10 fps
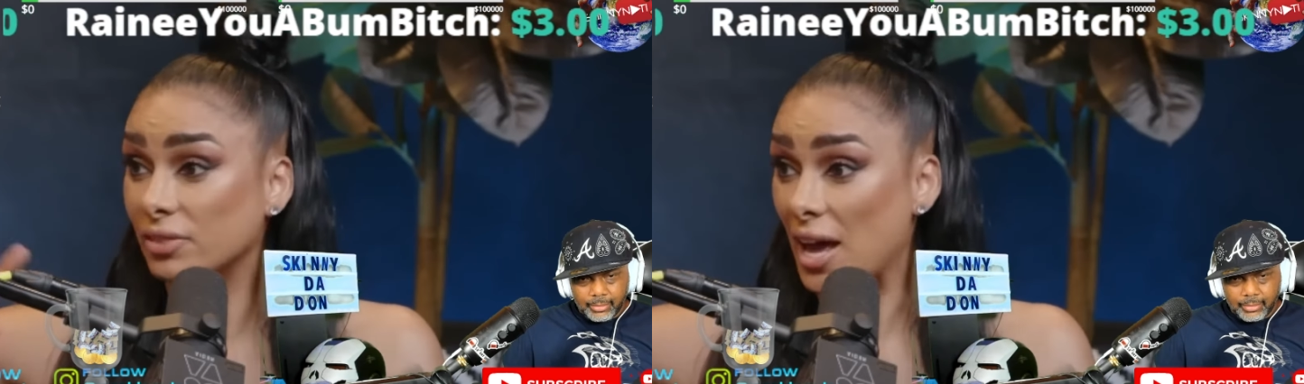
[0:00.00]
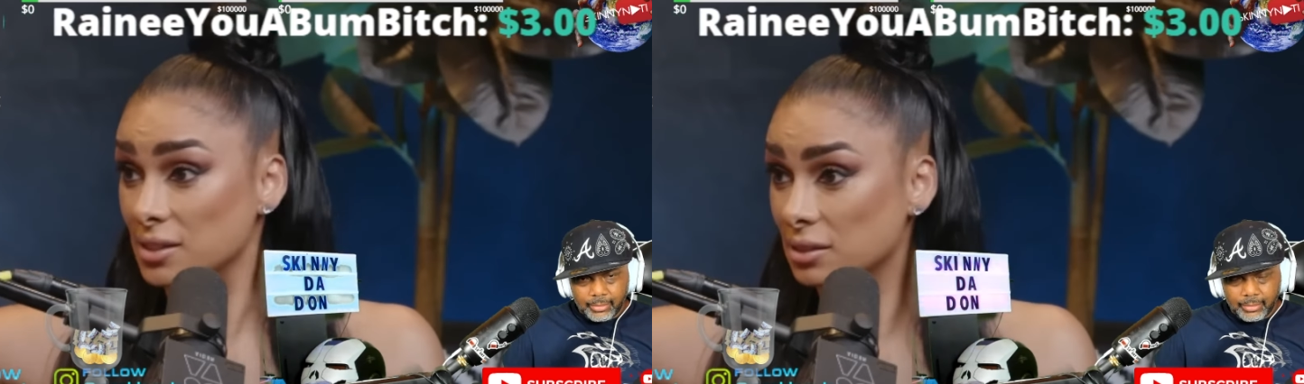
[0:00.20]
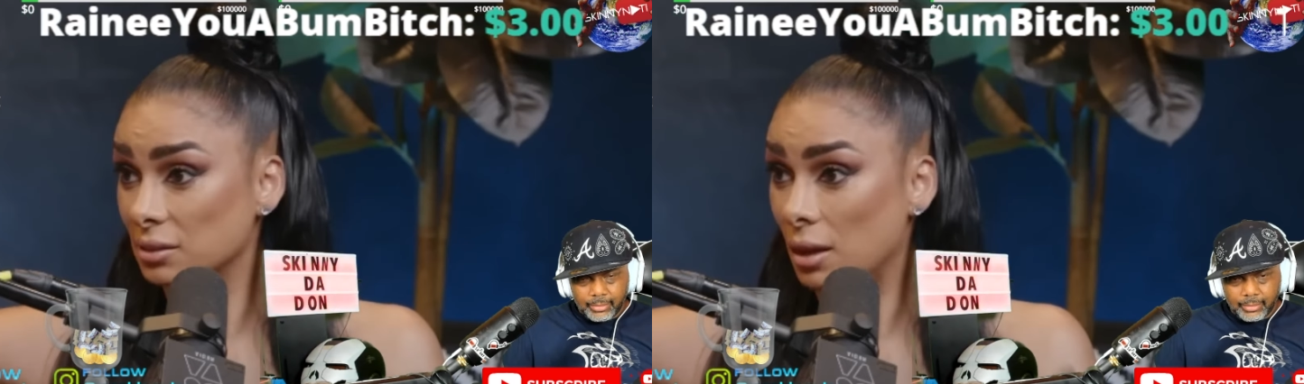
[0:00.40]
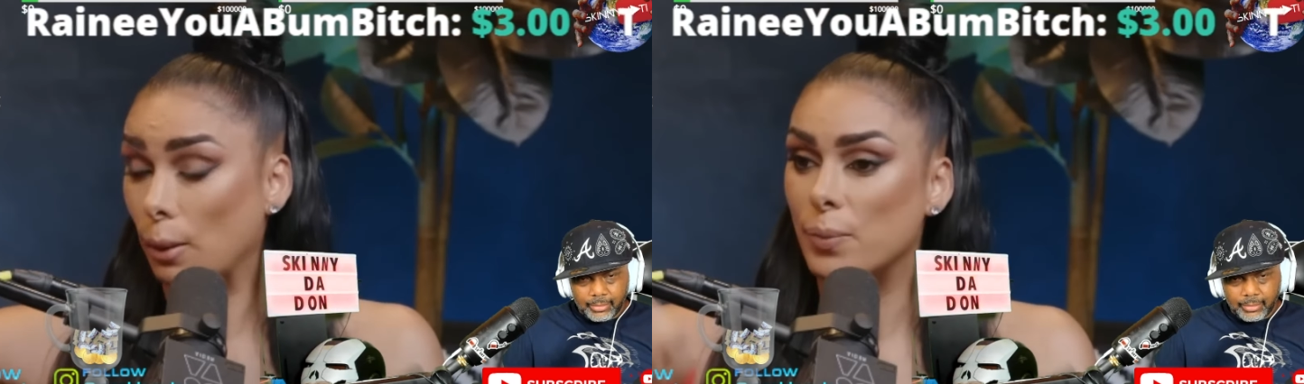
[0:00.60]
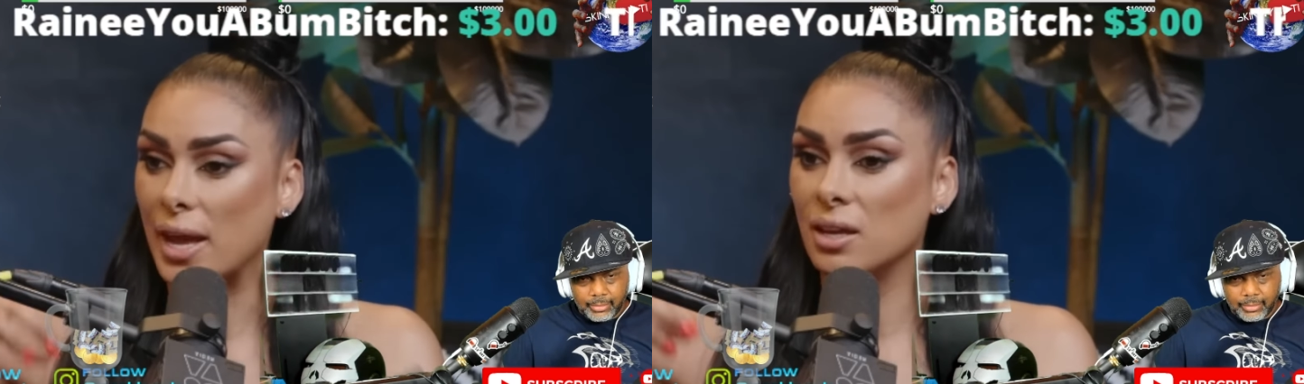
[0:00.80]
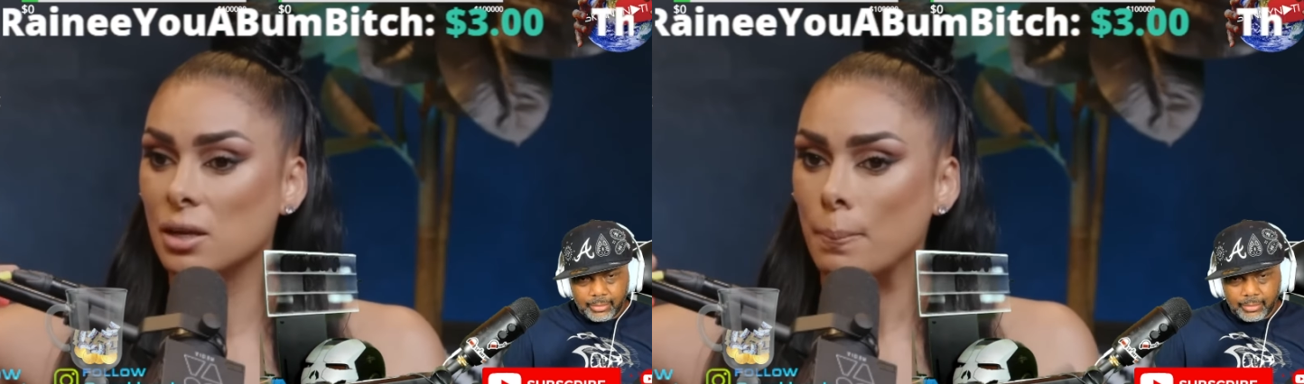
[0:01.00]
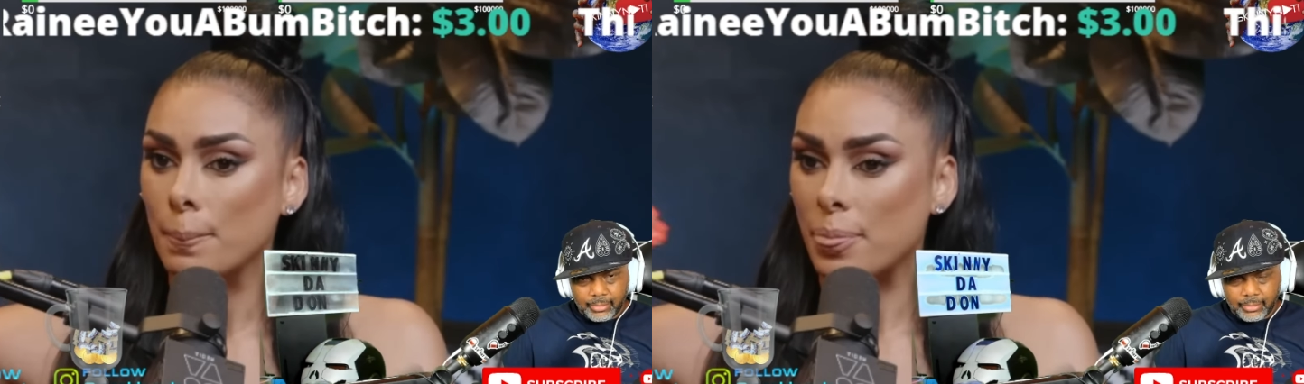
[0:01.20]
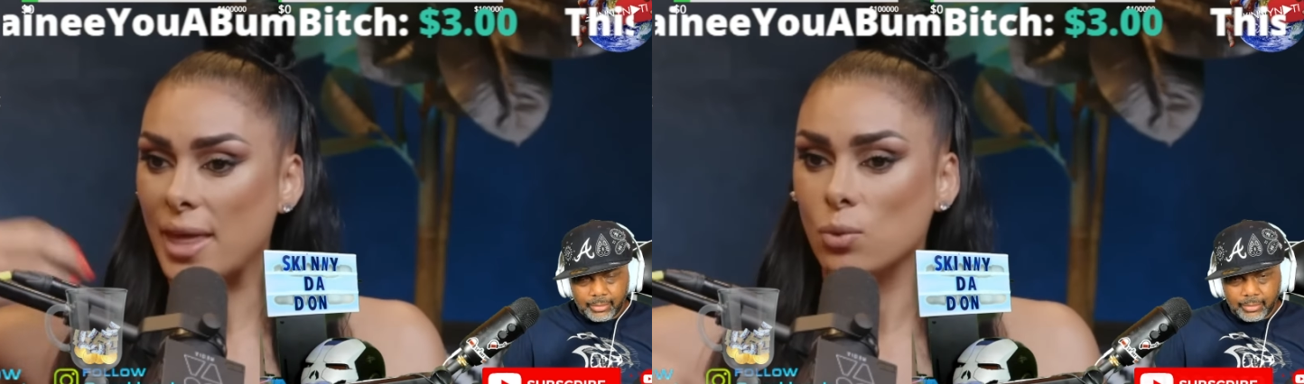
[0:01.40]
Speaker 1: off lies. They,
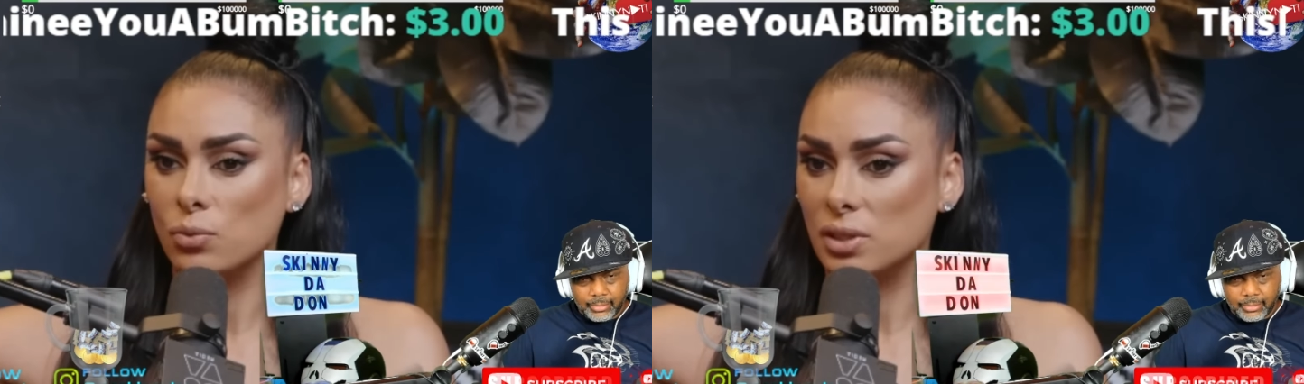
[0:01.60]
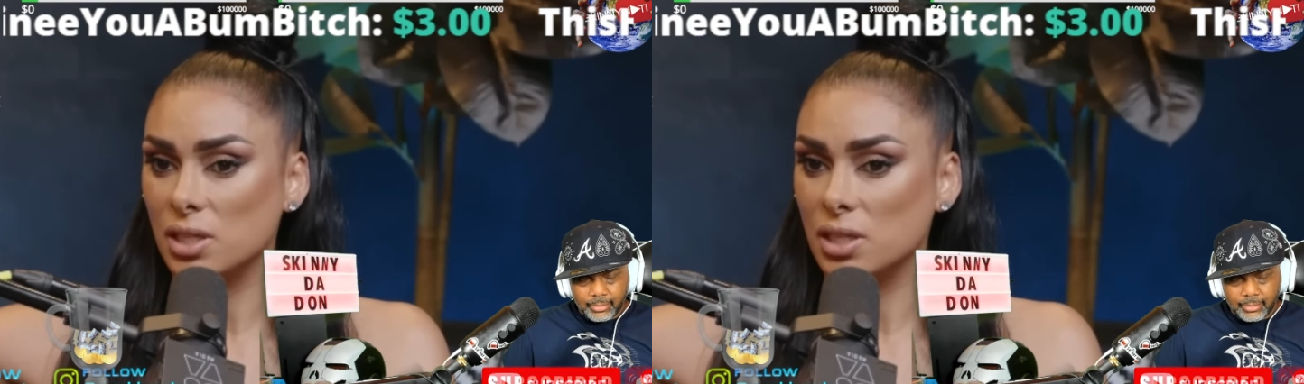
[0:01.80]
they.